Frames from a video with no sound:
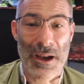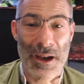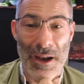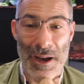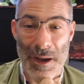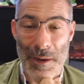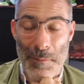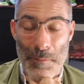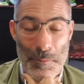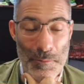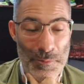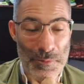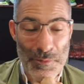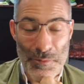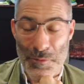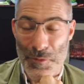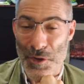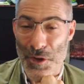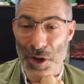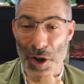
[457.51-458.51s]

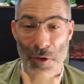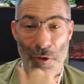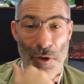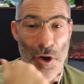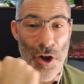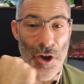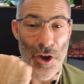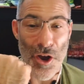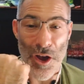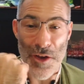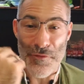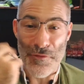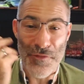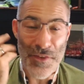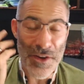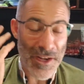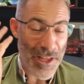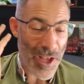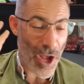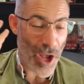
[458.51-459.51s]

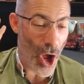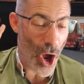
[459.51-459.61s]
Finley,